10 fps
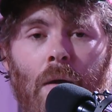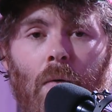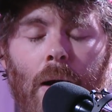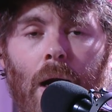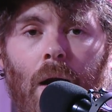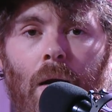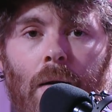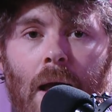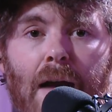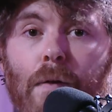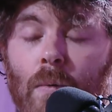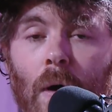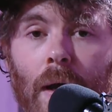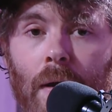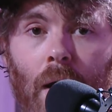where
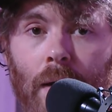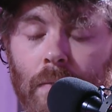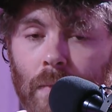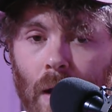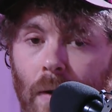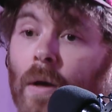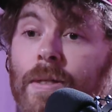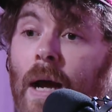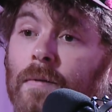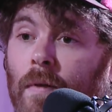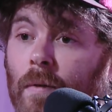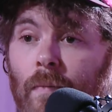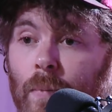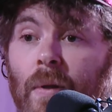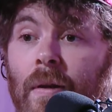everyone on all sides of the
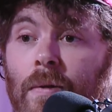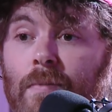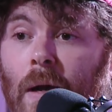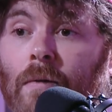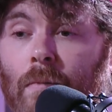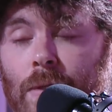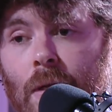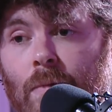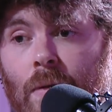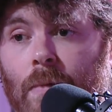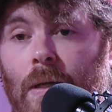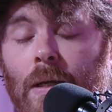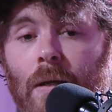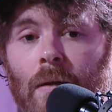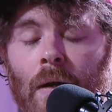political spectrum seemed to
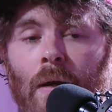be